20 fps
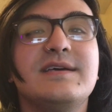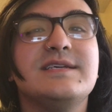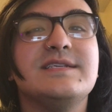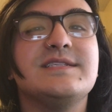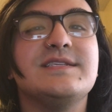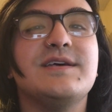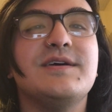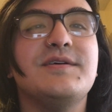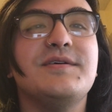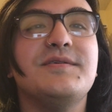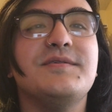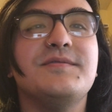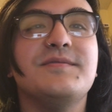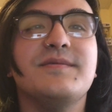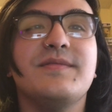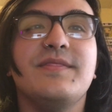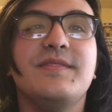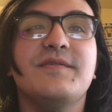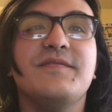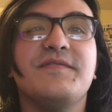
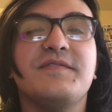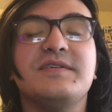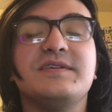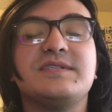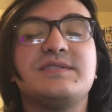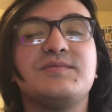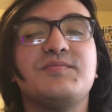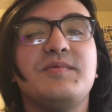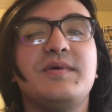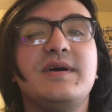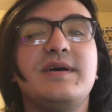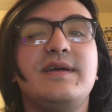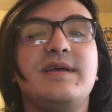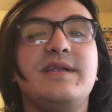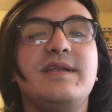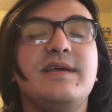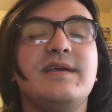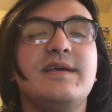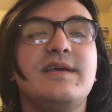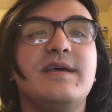So the first
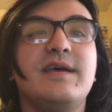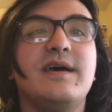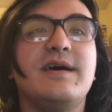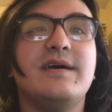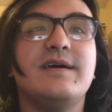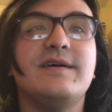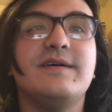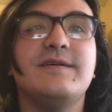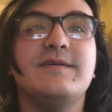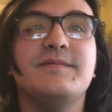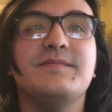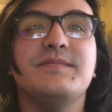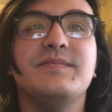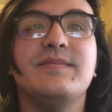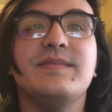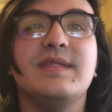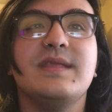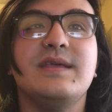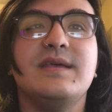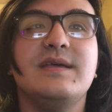one
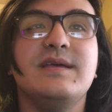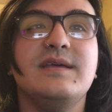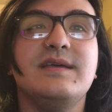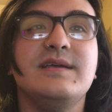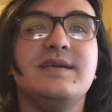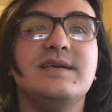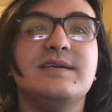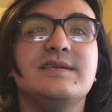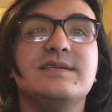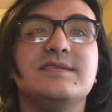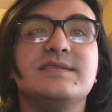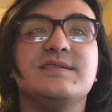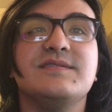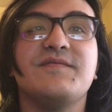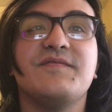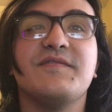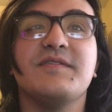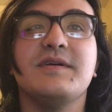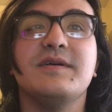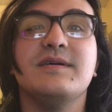is
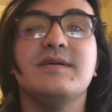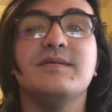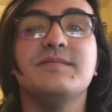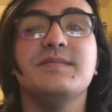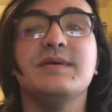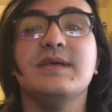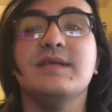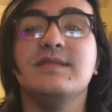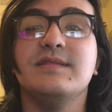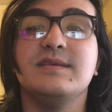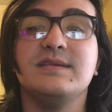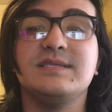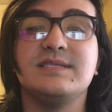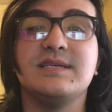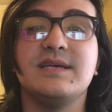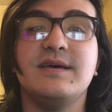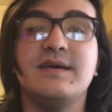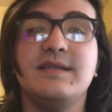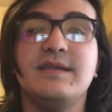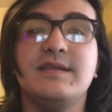from The
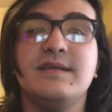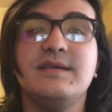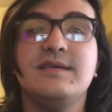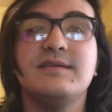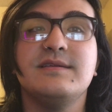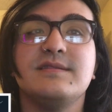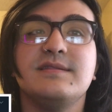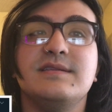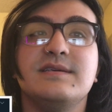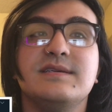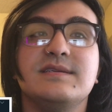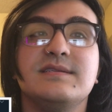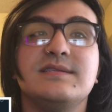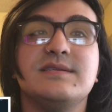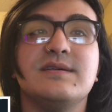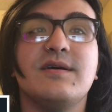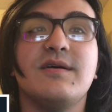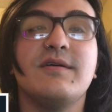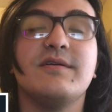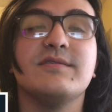Sun.
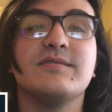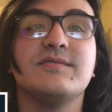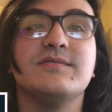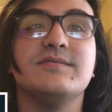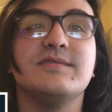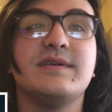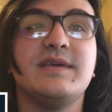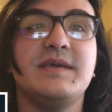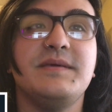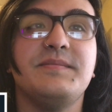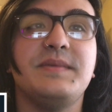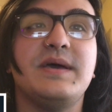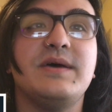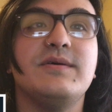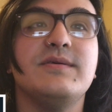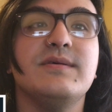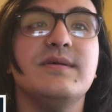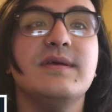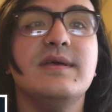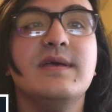This article came
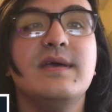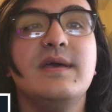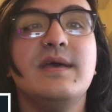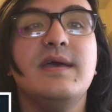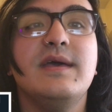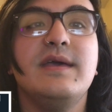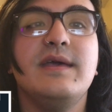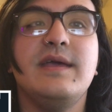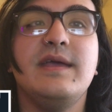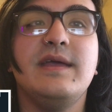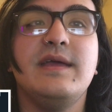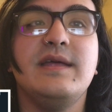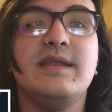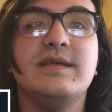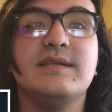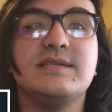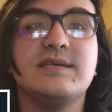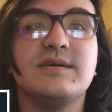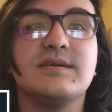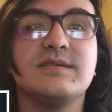out and
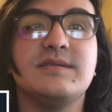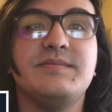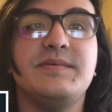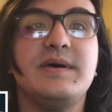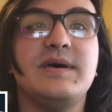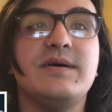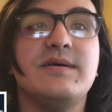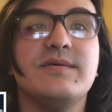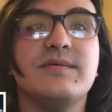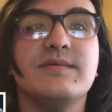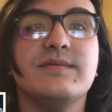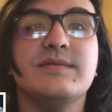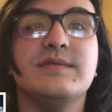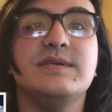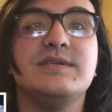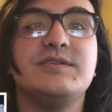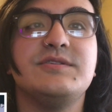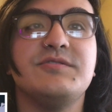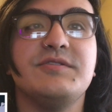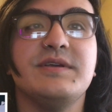it talked about
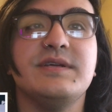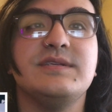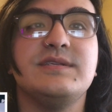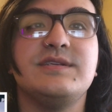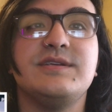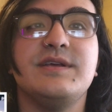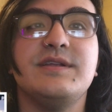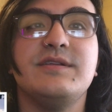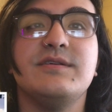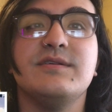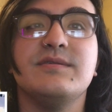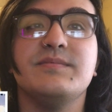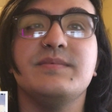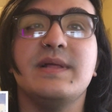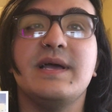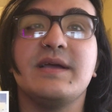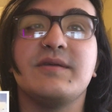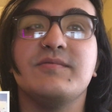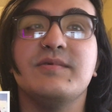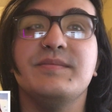this transgender
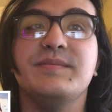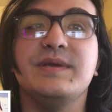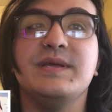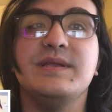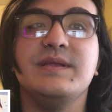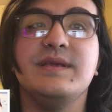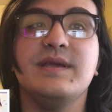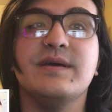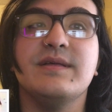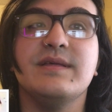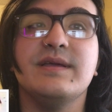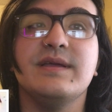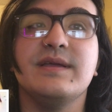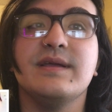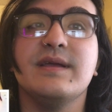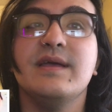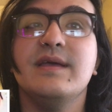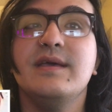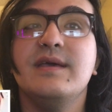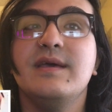black woman
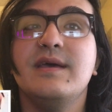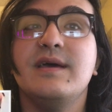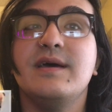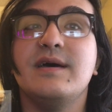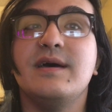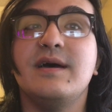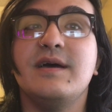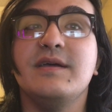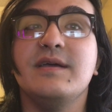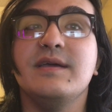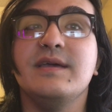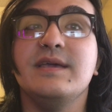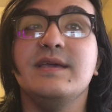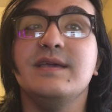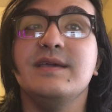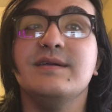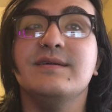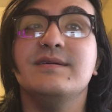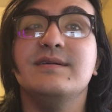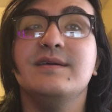yelling,
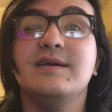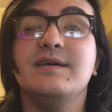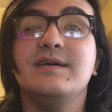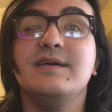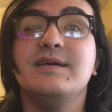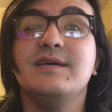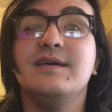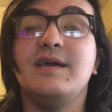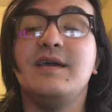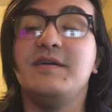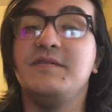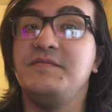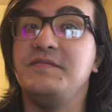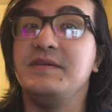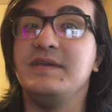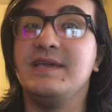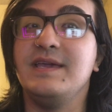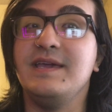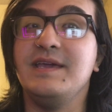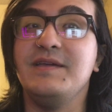"I
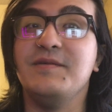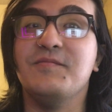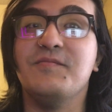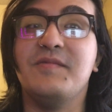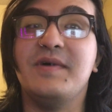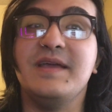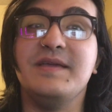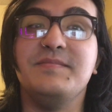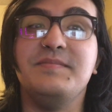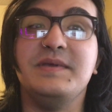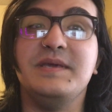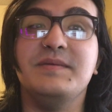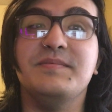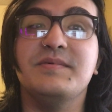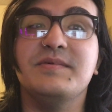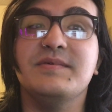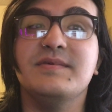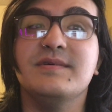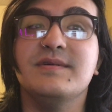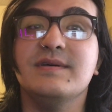effing hate white
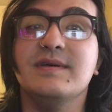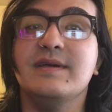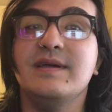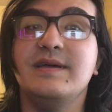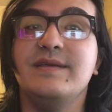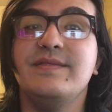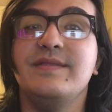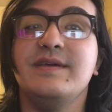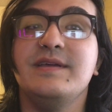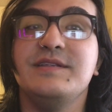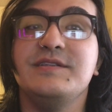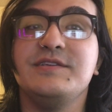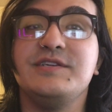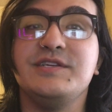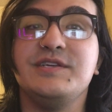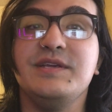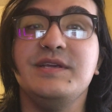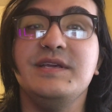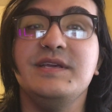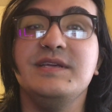people," and then
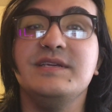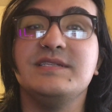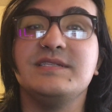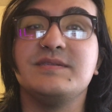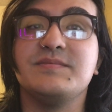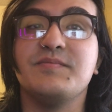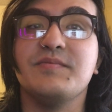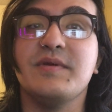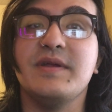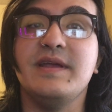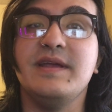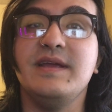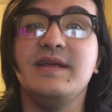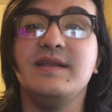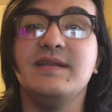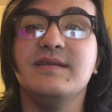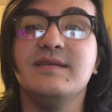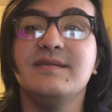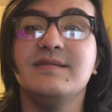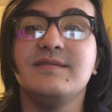she
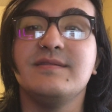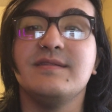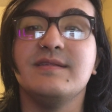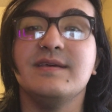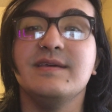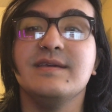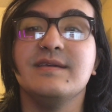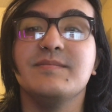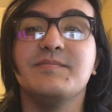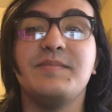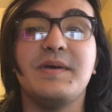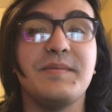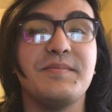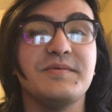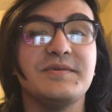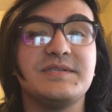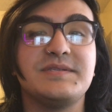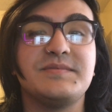sprayed like pepper